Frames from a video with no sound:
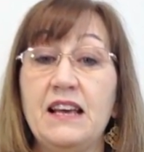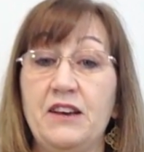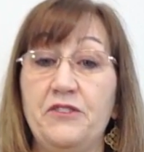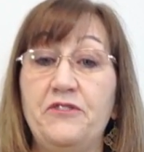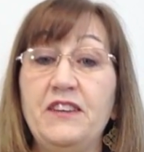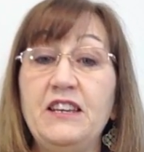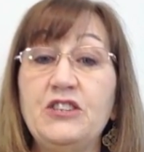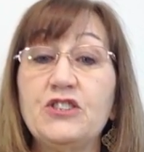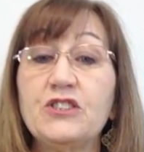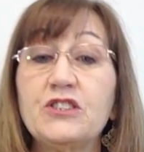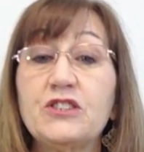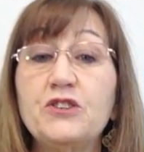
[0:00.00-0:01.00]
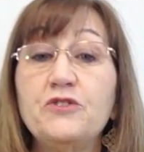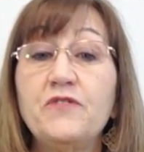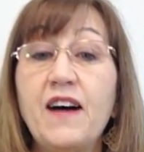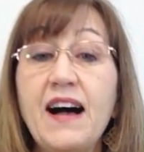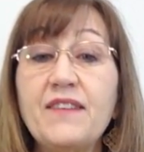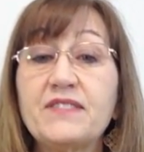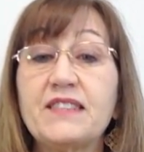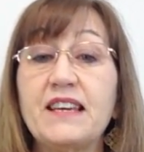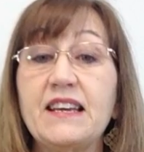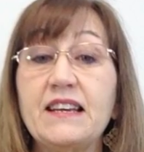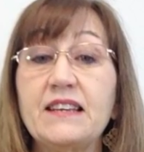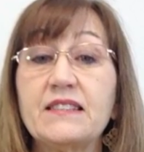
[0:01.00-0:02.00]
Ephesians two five
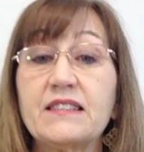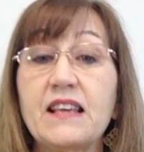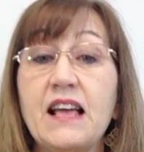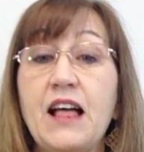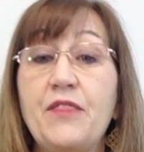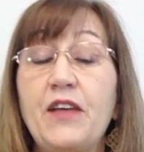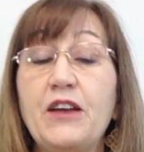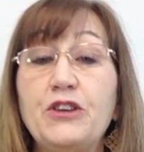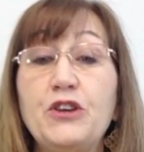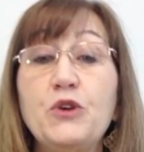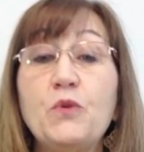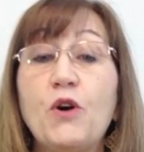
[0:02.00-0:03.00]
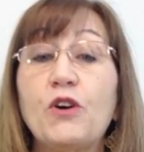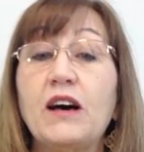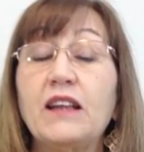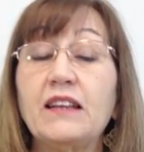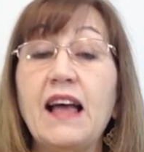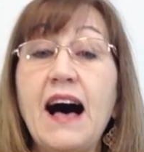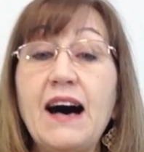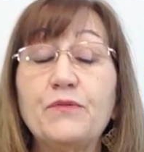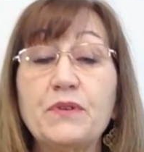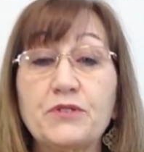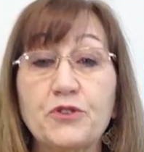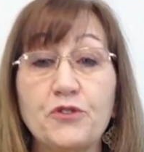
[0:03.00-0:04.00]
says that you are alive
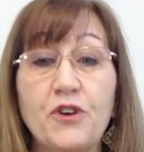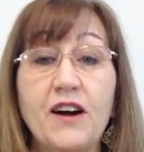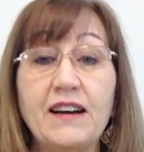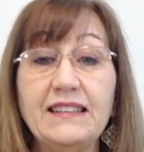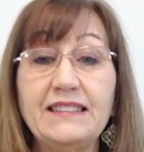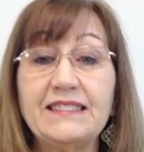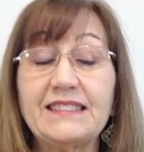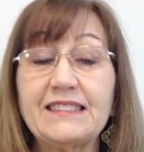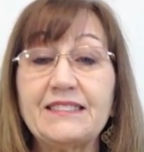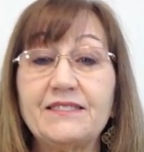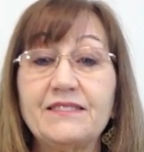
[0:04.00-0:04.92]
with Christ.